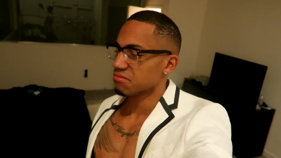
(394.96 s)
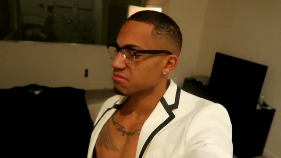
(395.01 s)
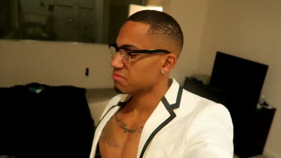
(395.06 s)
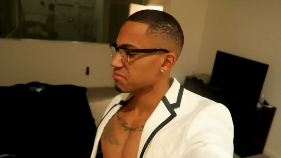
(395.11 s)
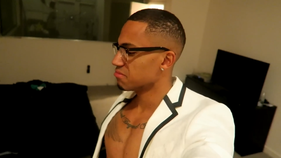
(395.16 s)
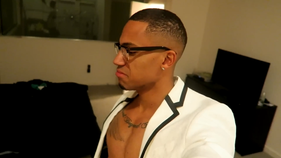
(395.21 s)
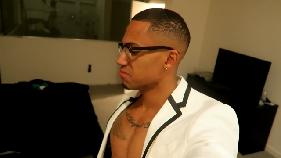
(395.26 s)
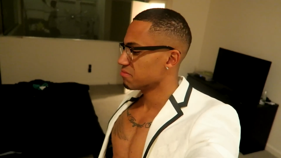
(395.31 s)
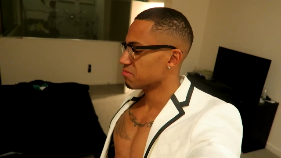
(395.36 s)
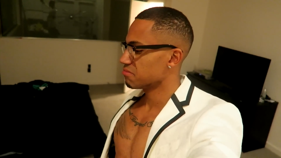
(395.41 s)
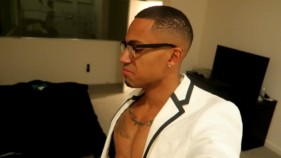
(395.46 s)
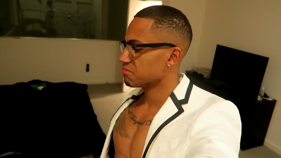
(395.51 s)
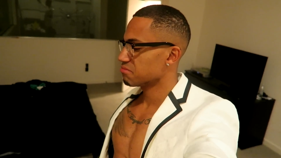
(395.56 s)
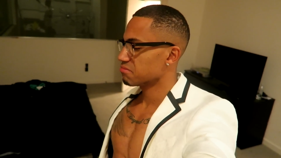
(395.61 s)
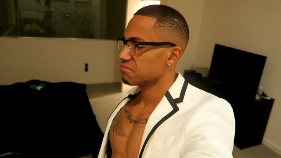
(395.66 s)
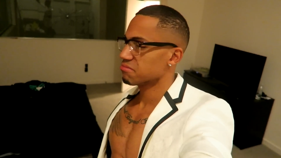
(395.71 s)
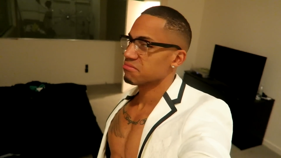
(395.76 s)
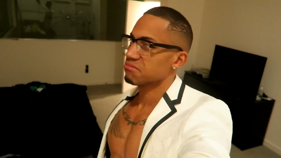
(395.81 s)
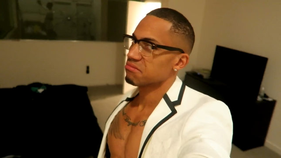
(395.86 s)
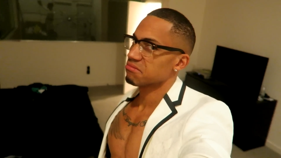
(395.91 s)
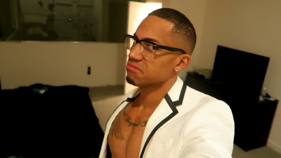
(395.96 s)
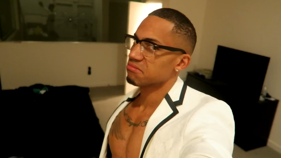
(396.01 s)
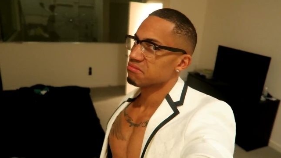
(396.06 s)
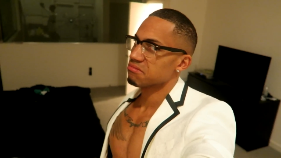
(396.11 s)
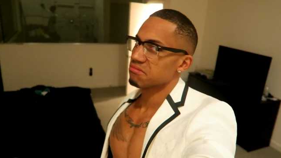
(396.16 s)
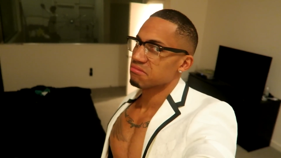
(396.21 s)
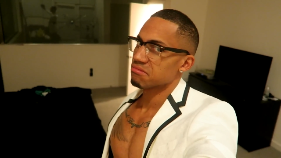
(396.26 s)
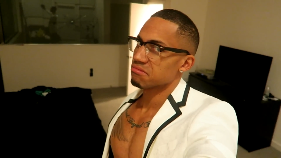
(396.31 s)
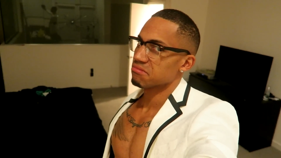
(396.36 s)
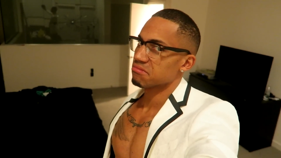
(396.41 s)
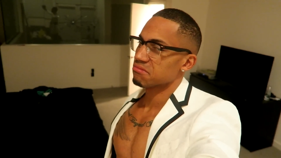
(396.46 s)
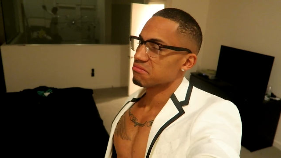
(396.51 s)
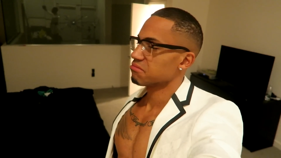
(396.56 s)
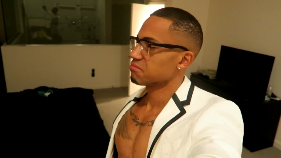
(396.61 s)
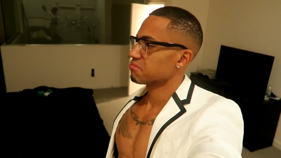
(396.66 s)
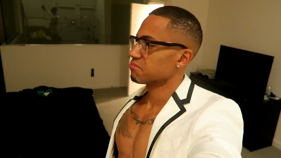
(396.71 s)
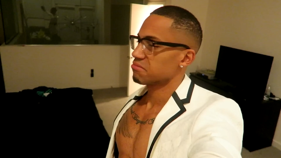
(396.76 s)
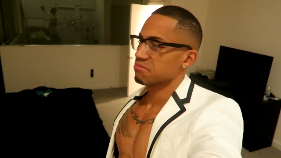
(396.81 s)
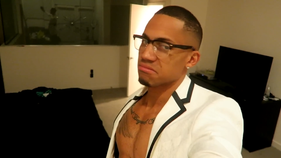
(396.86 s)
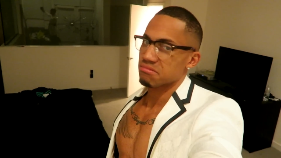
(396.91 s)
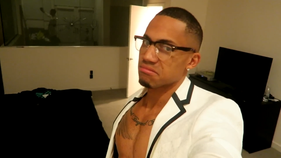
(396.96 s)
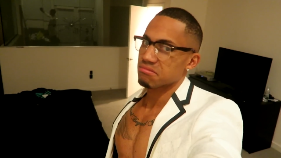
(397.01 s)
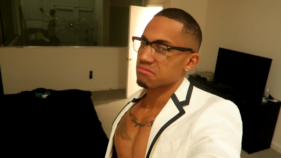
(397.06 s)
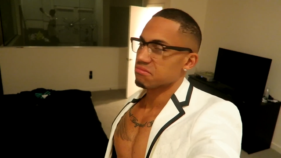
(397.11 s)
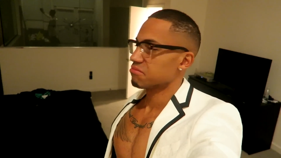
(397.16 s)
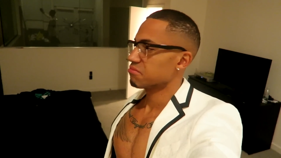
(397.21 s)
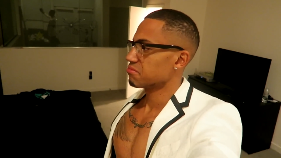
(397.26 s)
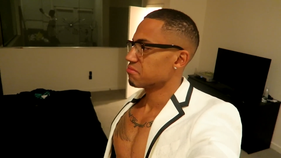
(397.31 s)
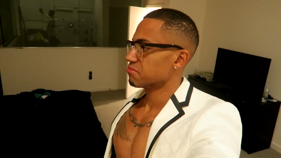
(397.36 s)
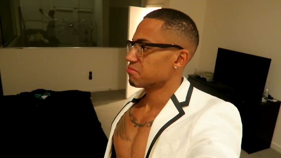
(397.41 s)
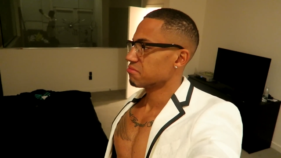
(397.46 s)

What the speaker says: No one is speaking in this clip.